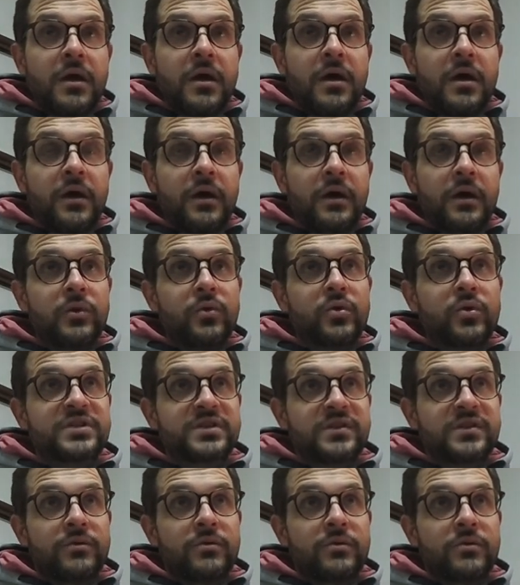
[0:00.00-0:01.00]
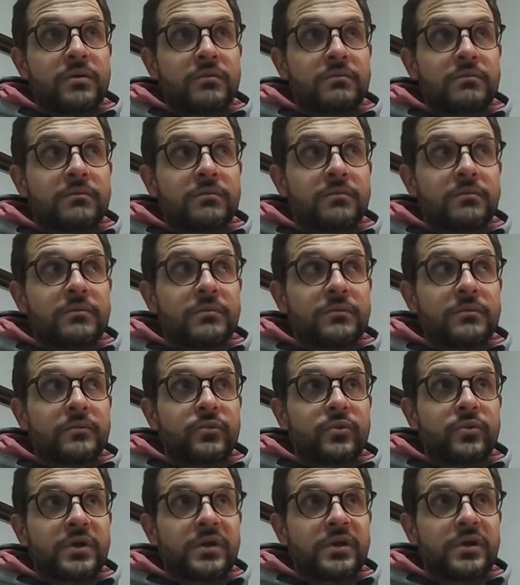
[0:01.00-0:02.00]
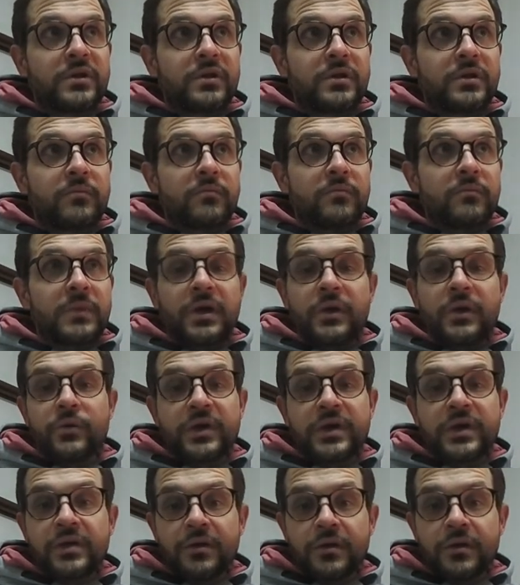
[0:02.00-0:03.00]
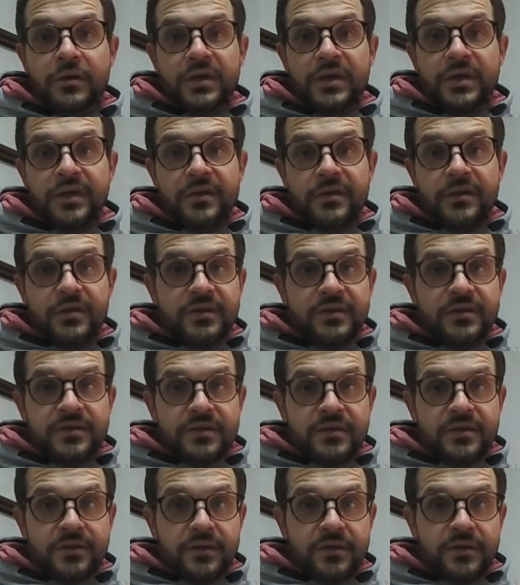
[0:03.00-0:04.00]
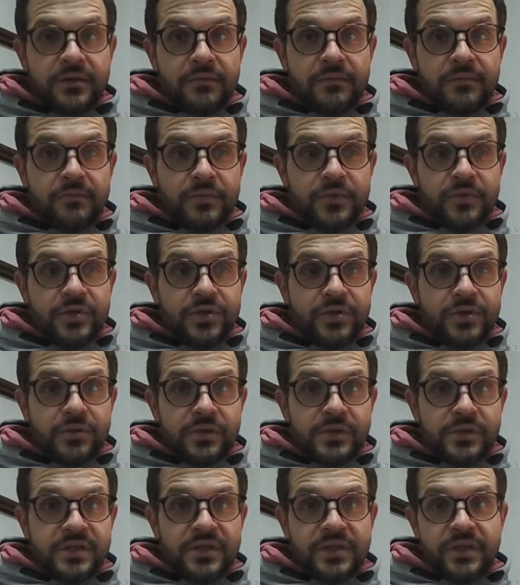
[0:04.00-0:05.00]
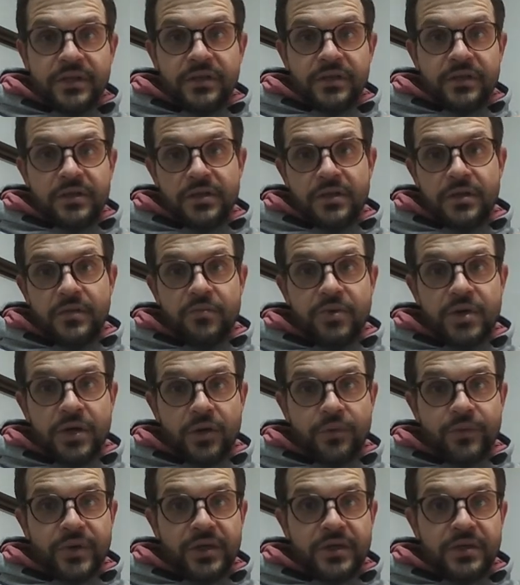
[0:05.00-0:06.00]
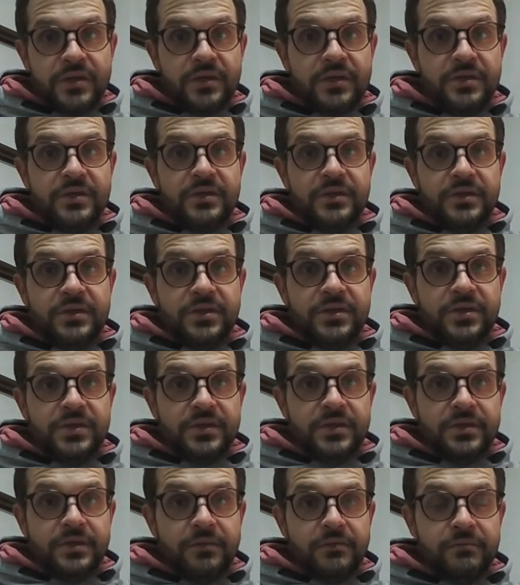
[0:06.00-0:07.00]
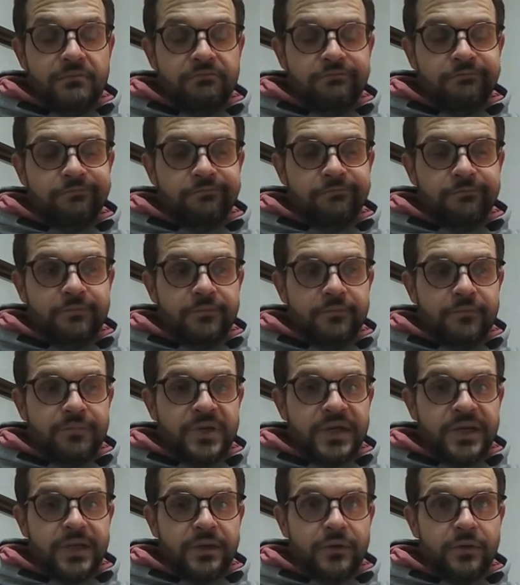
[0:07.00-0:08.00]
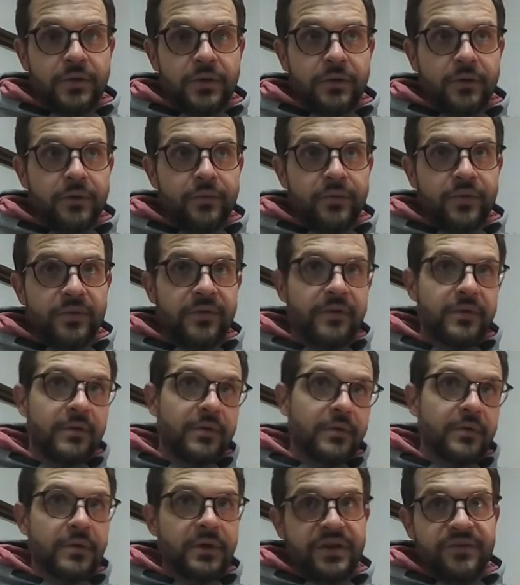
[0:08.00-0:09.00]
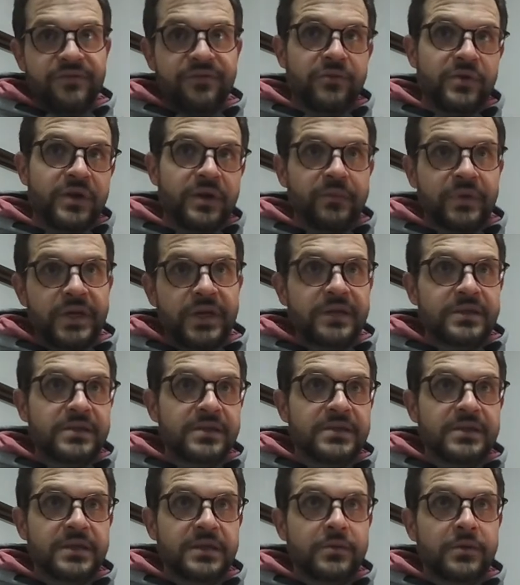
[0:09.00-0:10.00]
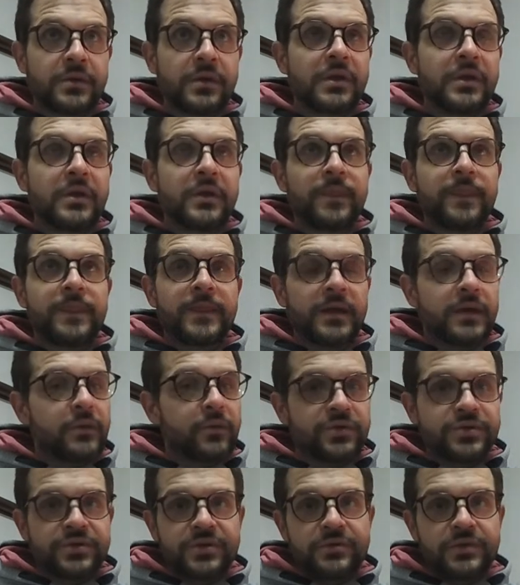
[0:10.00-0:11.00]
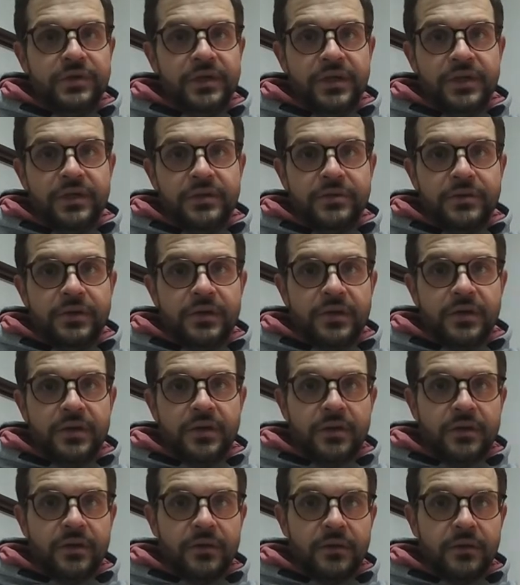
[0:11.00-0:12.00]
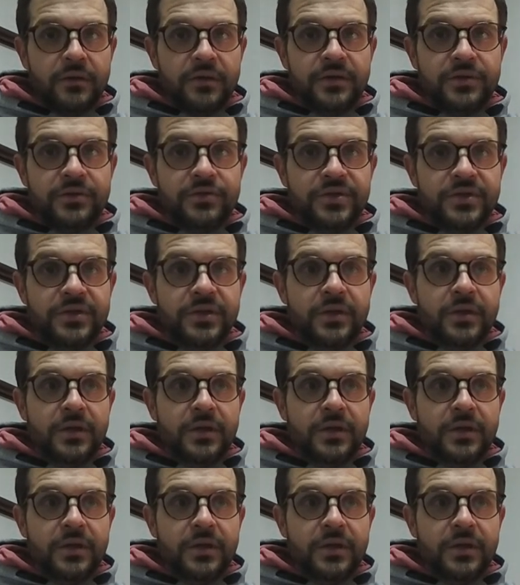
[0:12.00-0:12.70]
I always thought I really don't need these dual-sided power meters. It's just playing around with left-right balance, etc. I wasn't really into it and not interested.